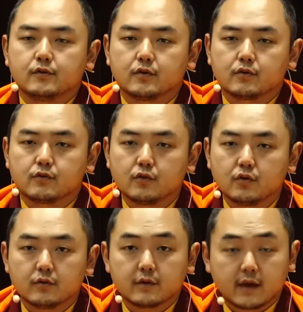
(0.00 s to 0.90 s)

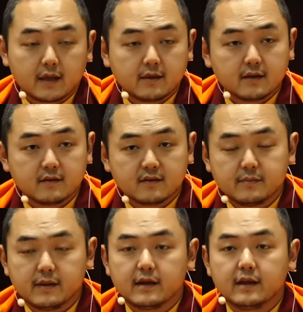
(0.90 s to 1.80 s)
So, and then
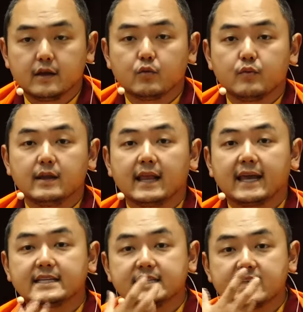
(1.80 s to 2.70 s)
similarly, we like
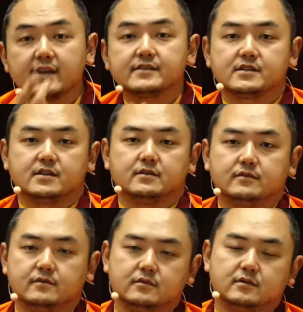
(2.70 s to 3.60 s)
taste.
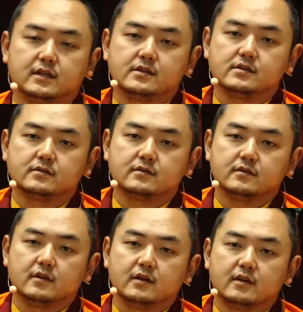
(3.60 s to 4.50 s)

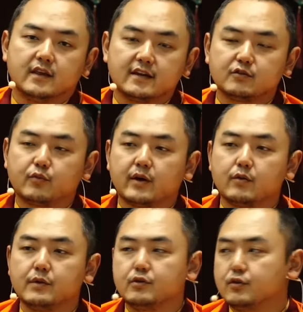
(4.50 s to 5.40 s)
That is why
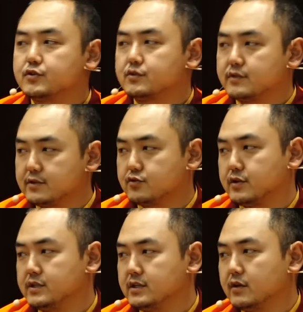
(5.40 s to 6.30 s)
we go to
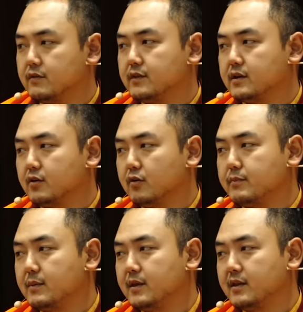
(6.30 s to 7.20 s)
restaurant and if the, or
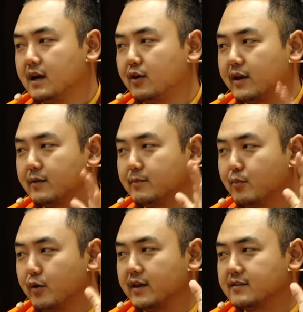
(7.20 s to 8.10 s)
maybe in our
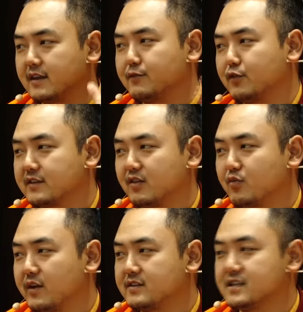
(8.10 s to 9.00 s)
Boeing 747,
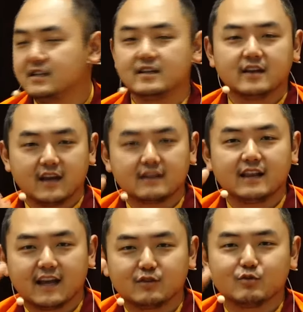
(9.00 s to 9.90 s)
we are still in the
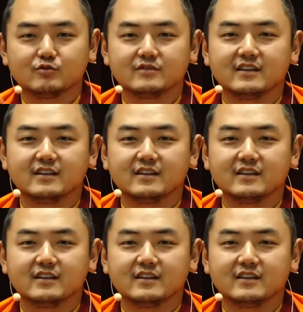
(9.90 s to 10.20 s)
airline, no?